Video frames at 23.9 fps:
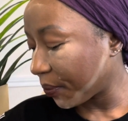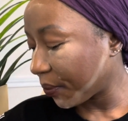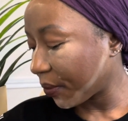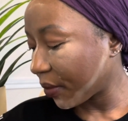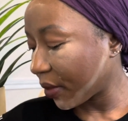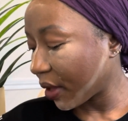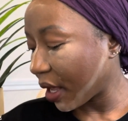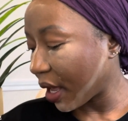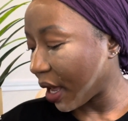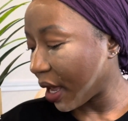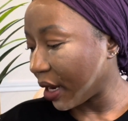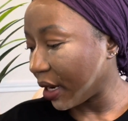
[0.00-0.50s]

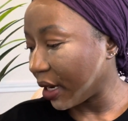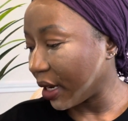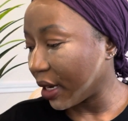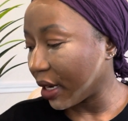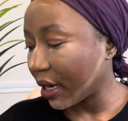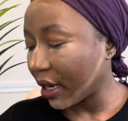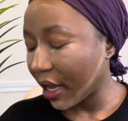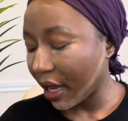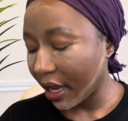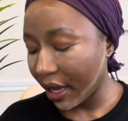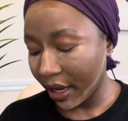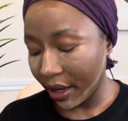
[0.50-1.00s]

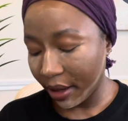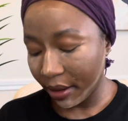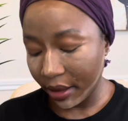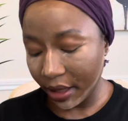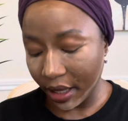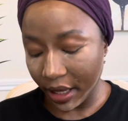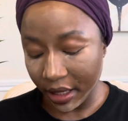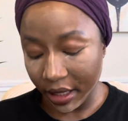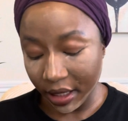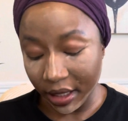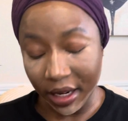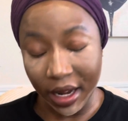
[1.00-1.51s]
that the
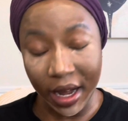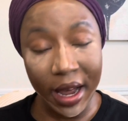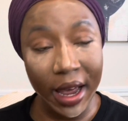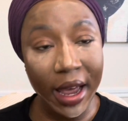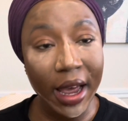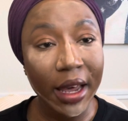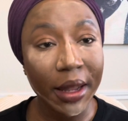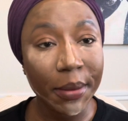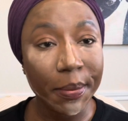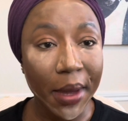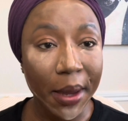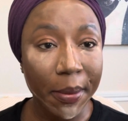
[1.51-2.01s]
guy had
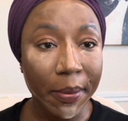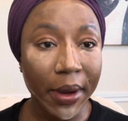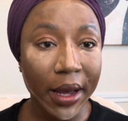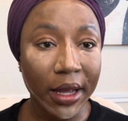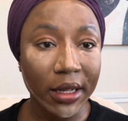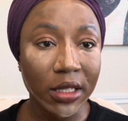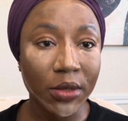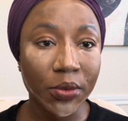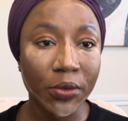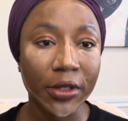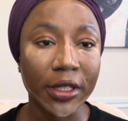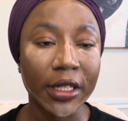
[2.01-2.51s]
my
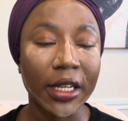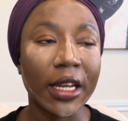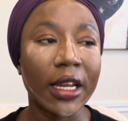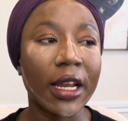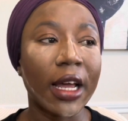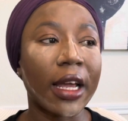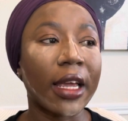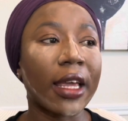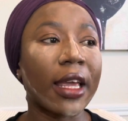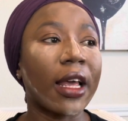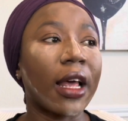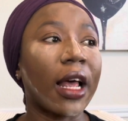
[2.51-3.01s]
passport, and I
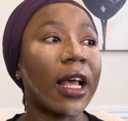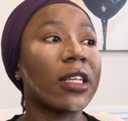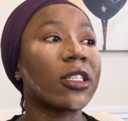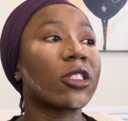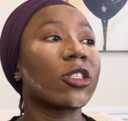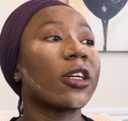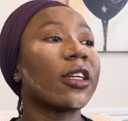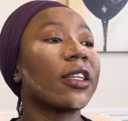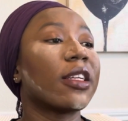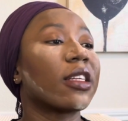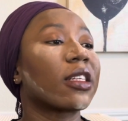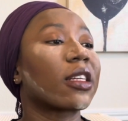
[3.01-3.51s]

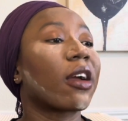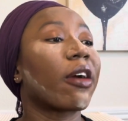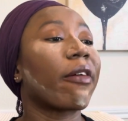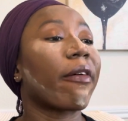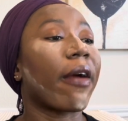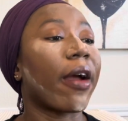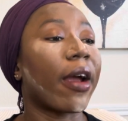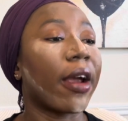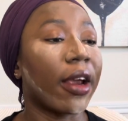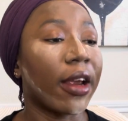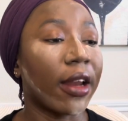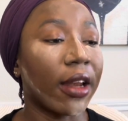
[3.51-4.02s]
started
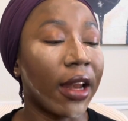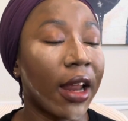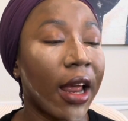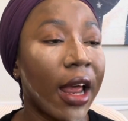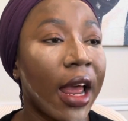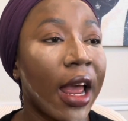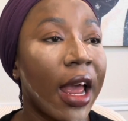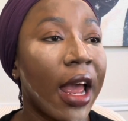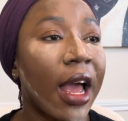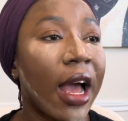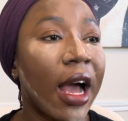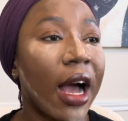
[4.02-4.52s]
crying.
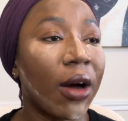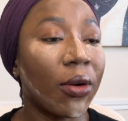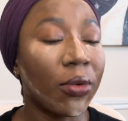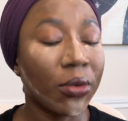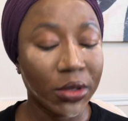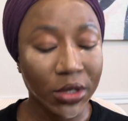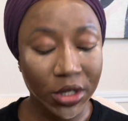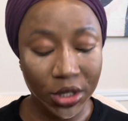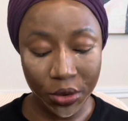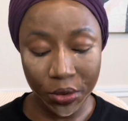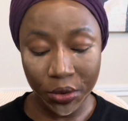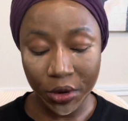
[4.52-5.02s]
I was
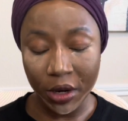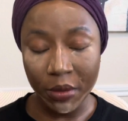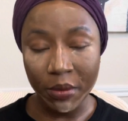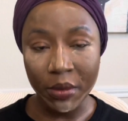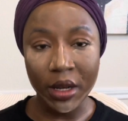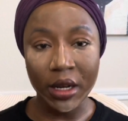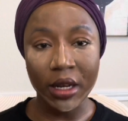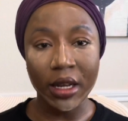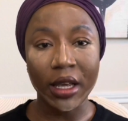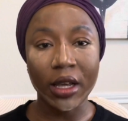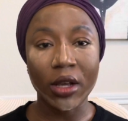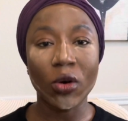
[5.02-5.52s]
screaming
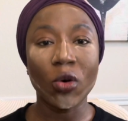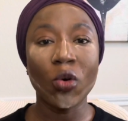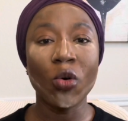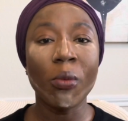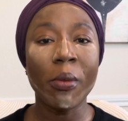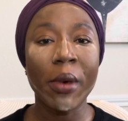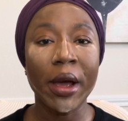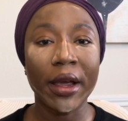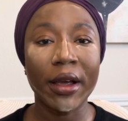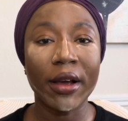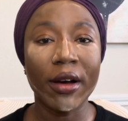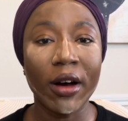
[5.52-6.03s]
like, "Oh my
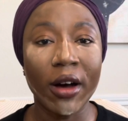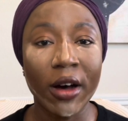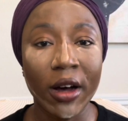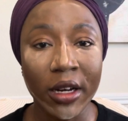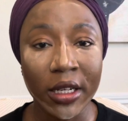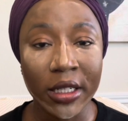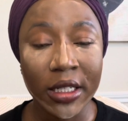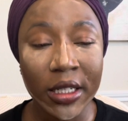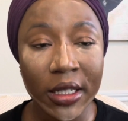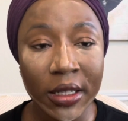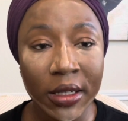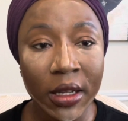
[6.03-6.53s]
God,
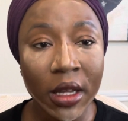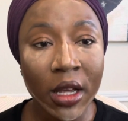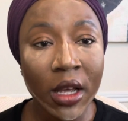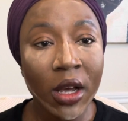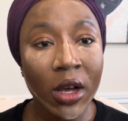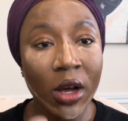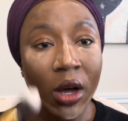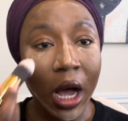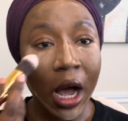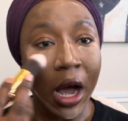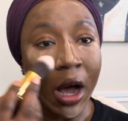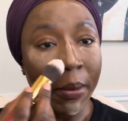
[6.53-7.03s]

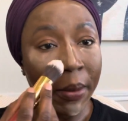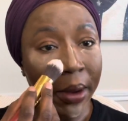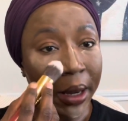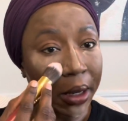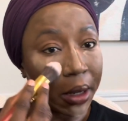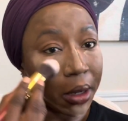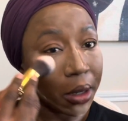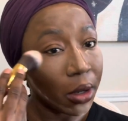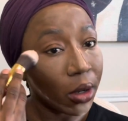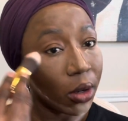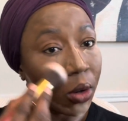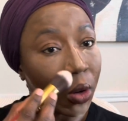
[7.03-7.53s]
how am I gonna
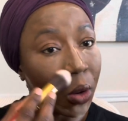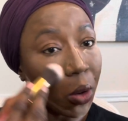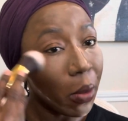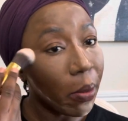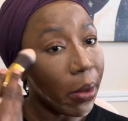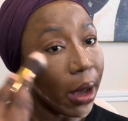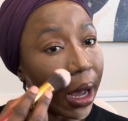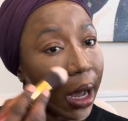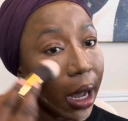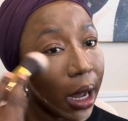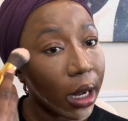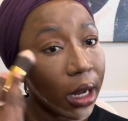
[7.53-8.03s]
go
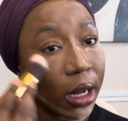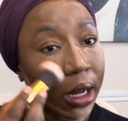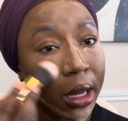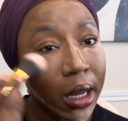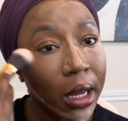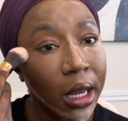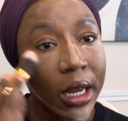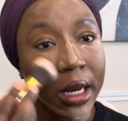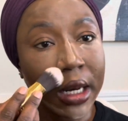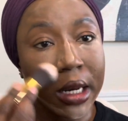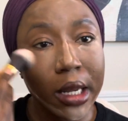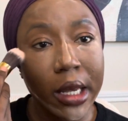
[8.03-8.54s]
back?
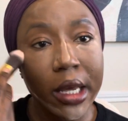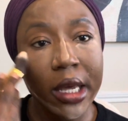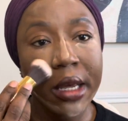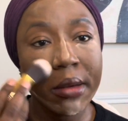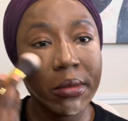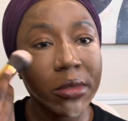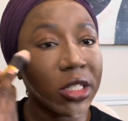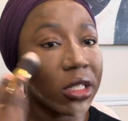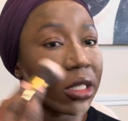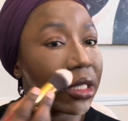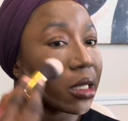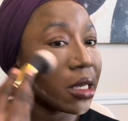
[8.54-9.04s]
Let him
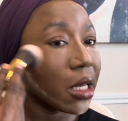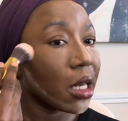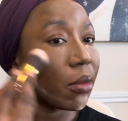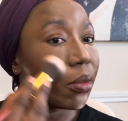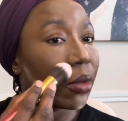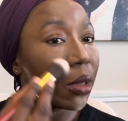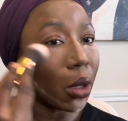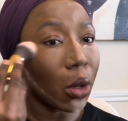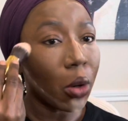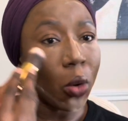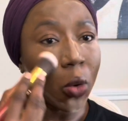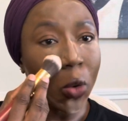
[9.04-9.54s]
just keep the
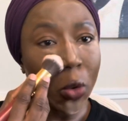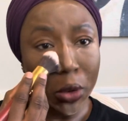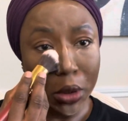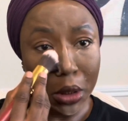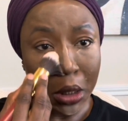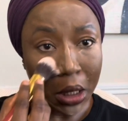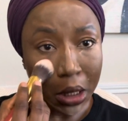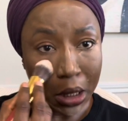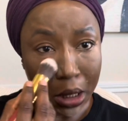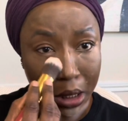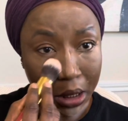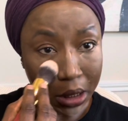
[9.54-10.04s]
whole thing
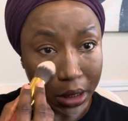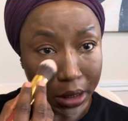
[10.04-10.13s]
and